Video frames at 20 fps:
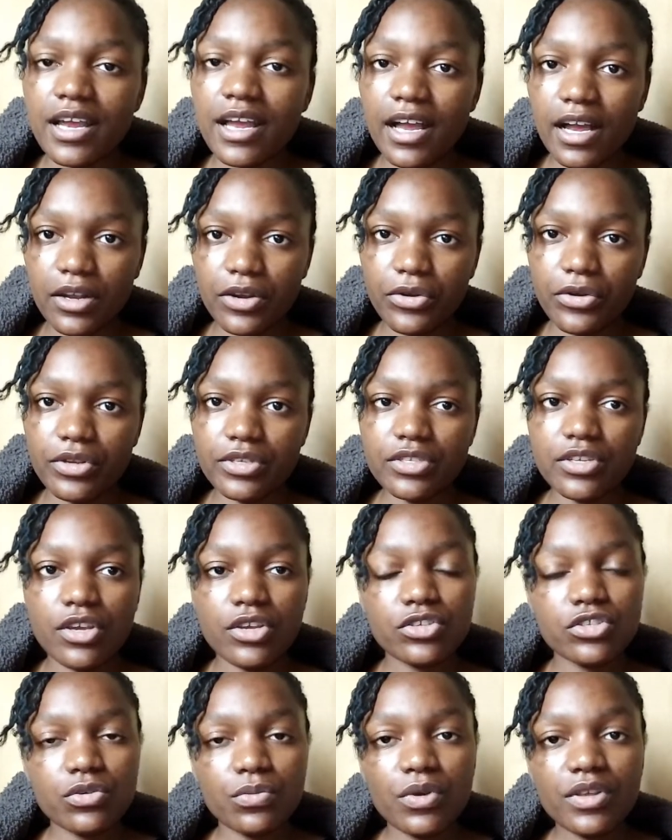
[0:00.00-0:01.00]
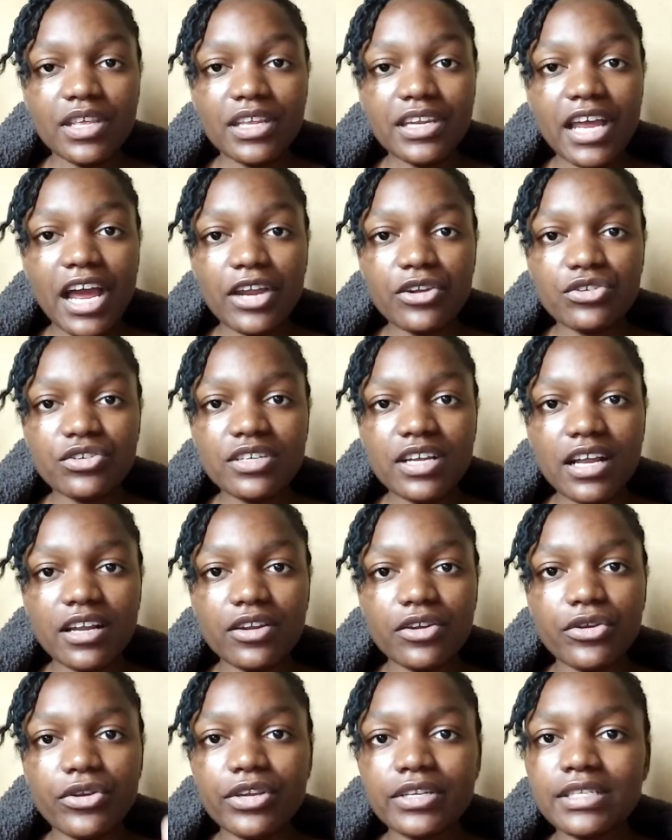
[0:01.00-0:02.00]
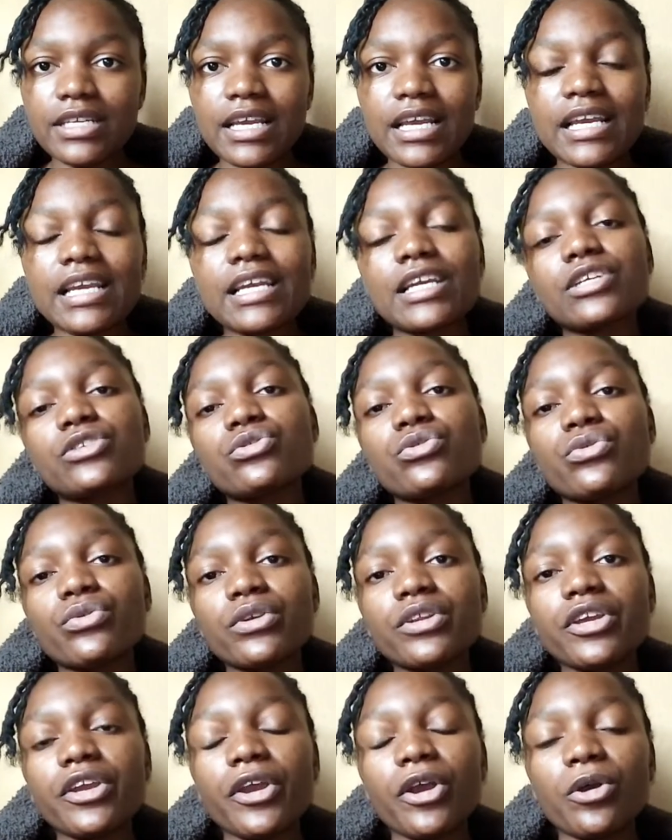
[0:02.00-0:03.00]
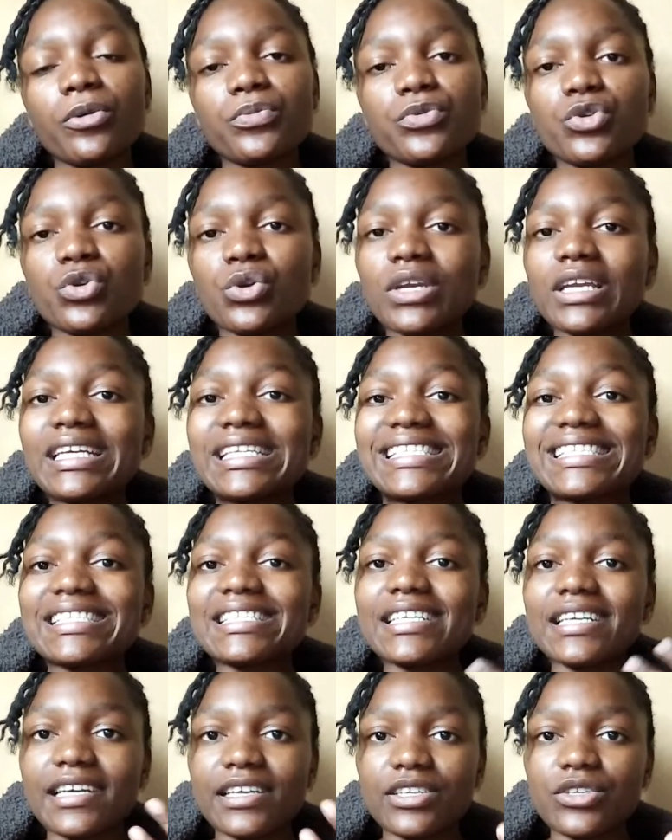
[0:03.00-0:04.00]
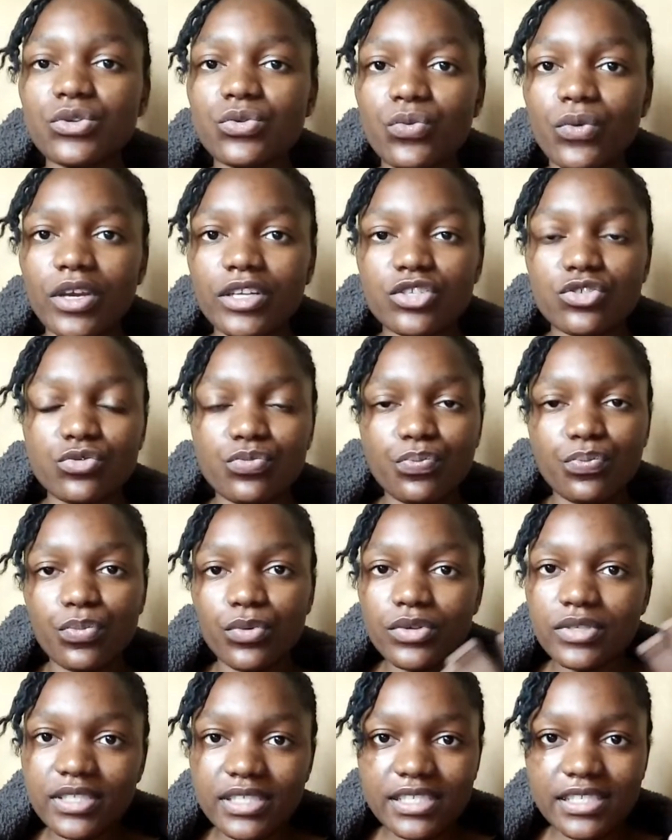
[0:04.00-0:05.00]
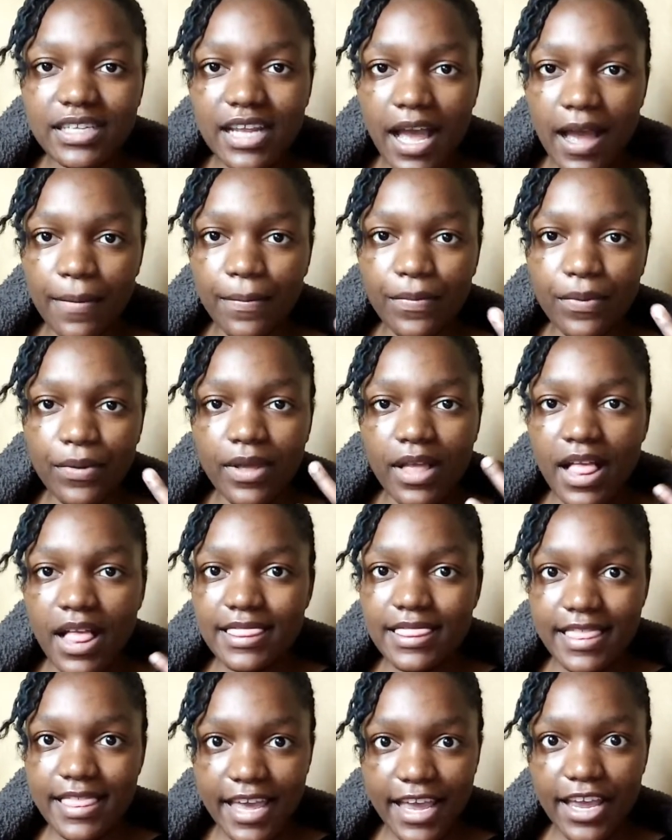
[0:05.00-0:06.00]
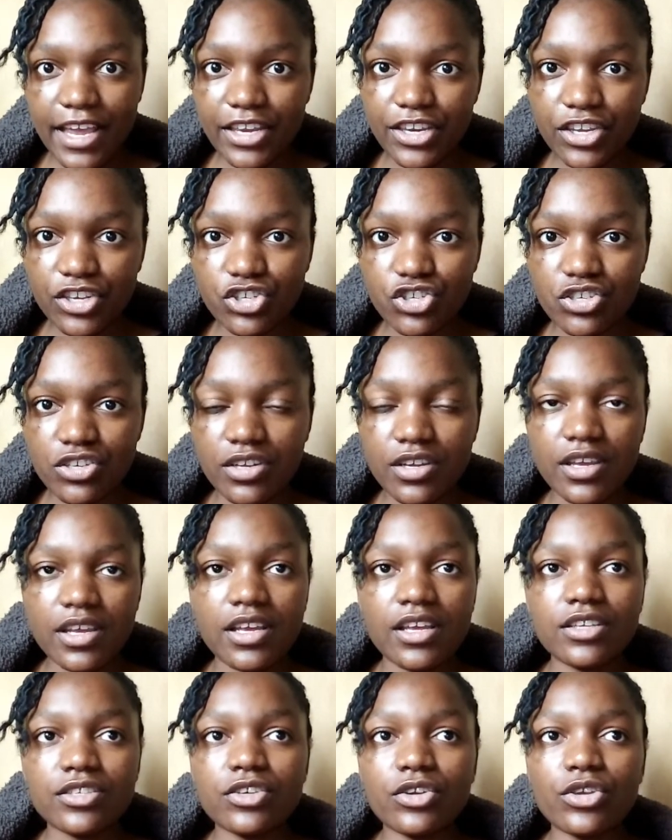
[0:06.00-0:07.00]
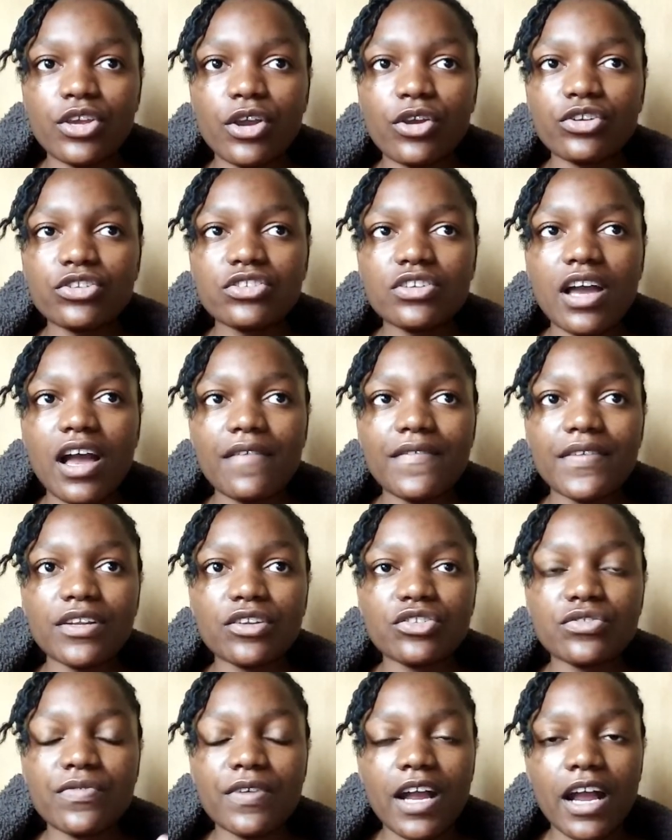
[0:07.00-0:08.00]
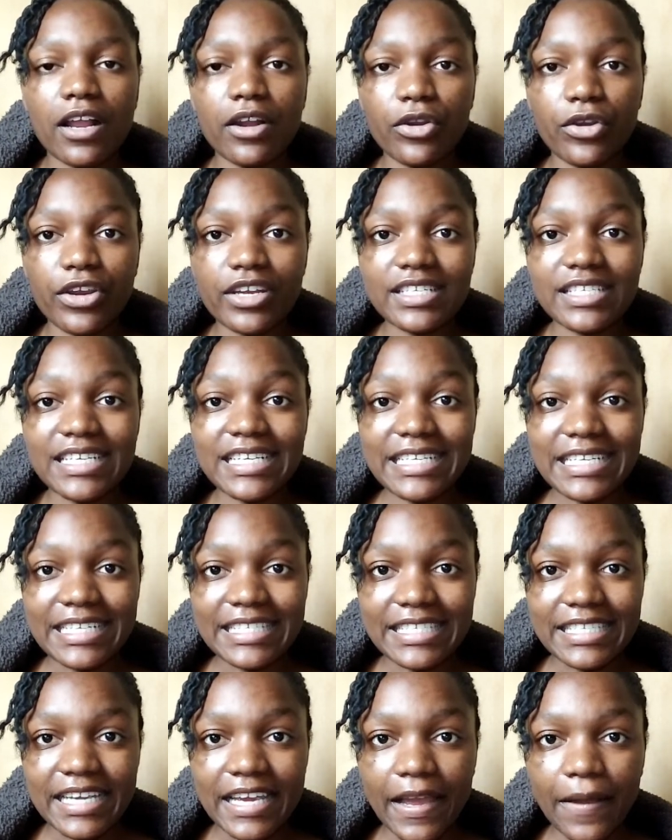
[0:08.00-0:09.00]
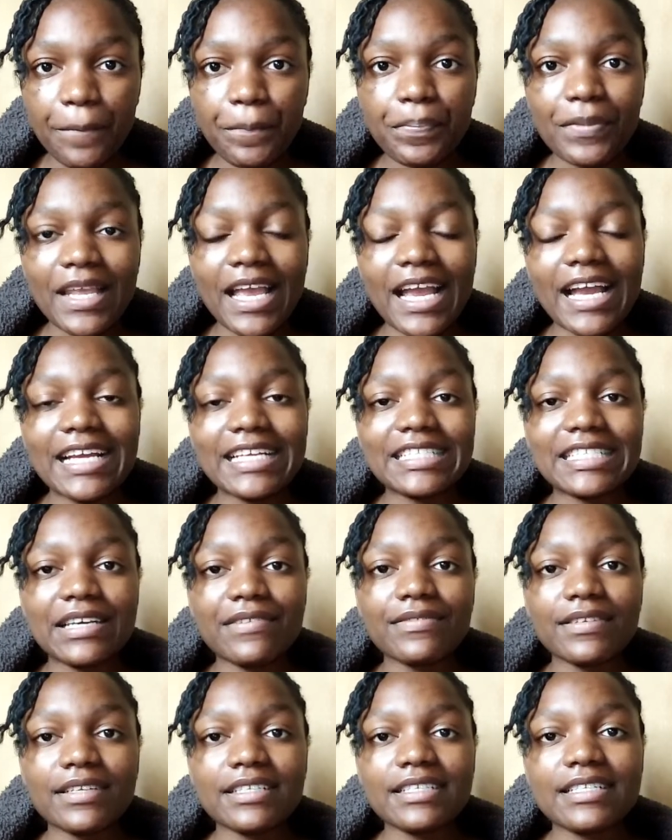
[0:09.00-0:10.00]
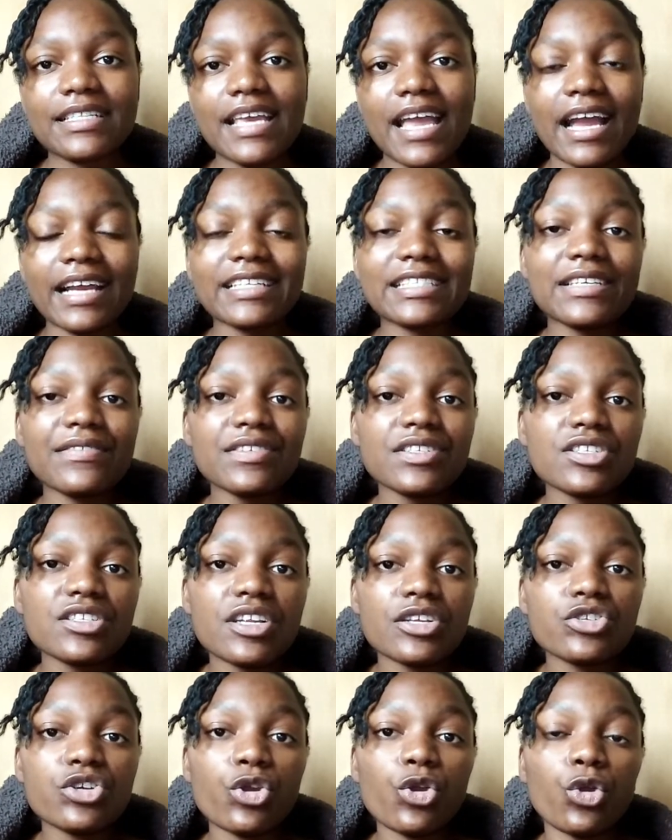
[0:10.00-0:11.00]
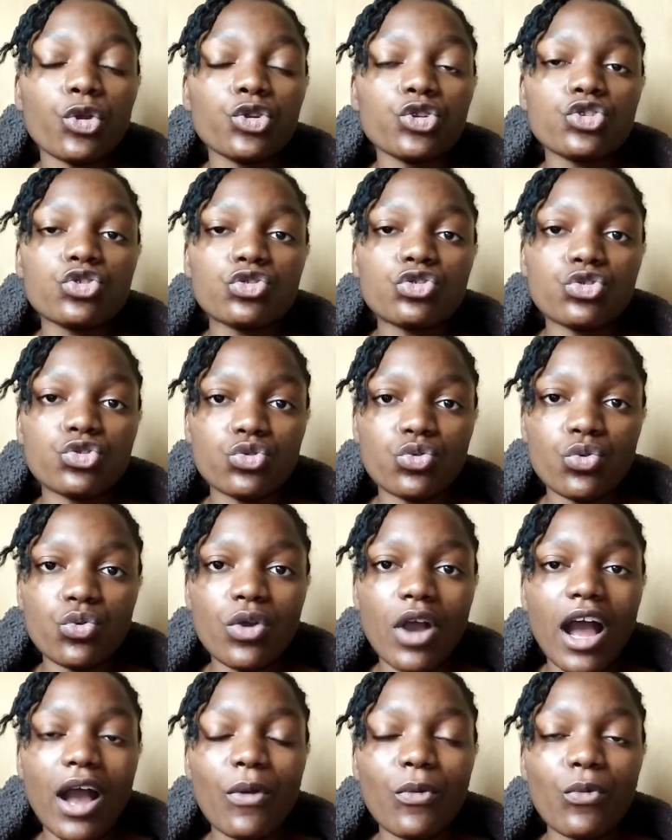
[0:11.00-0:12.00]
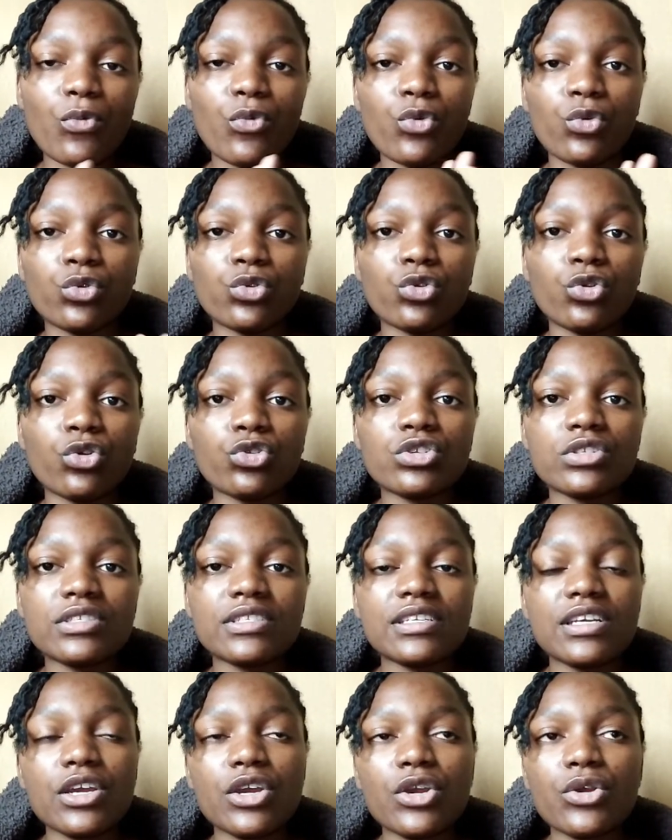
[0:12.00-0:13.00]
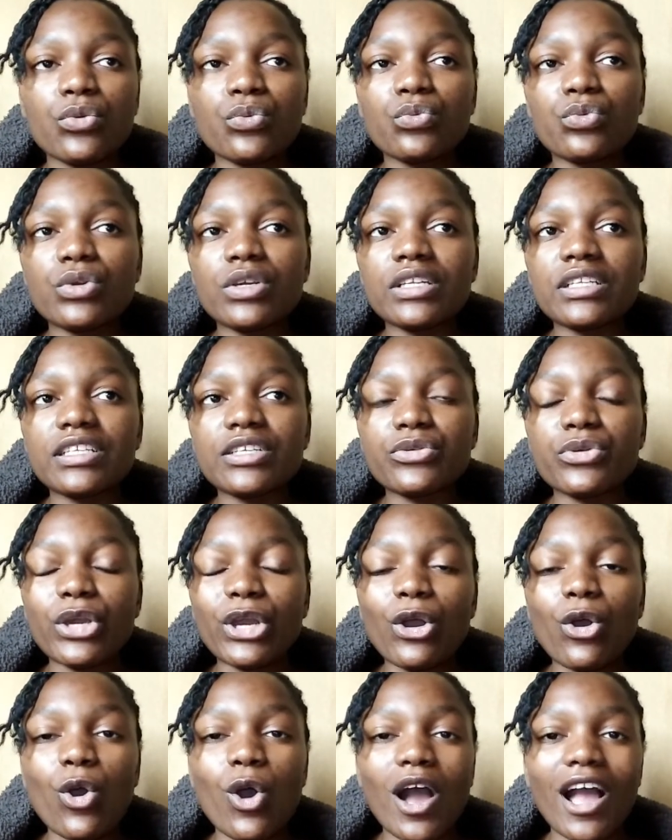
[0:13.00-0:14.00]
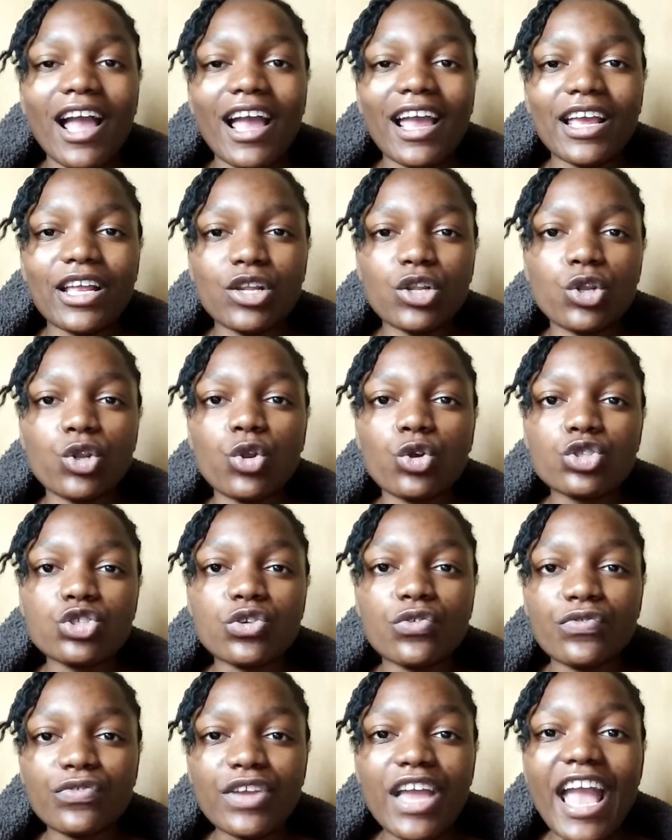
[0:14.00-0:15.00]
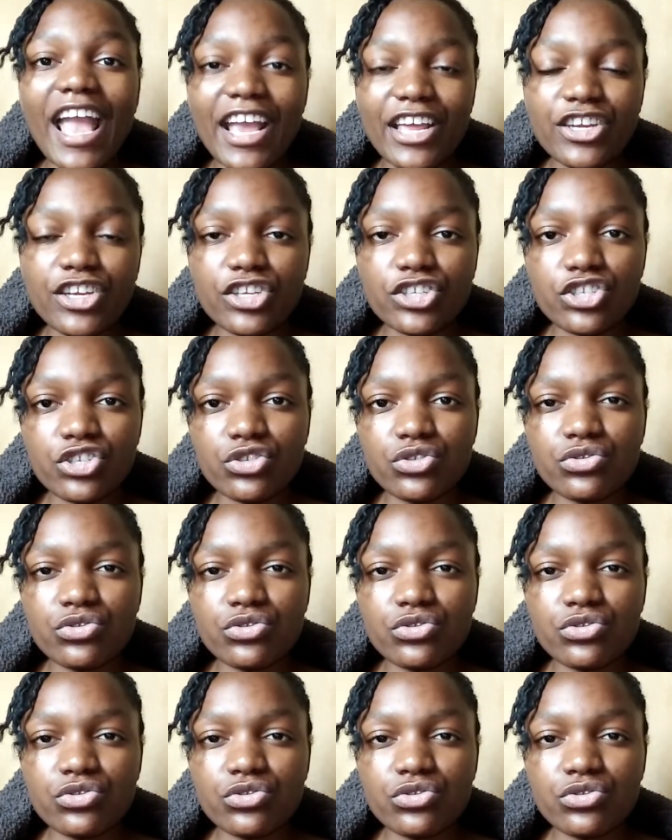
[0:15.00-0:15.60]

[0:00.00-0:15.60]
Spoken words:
calories. So more than 100 calories, it will really help you in gaining weight, boosting up the energy. So you're going to have a lot of calories in a day, and definitely the activities that you're going to do will not really require a lot of energy.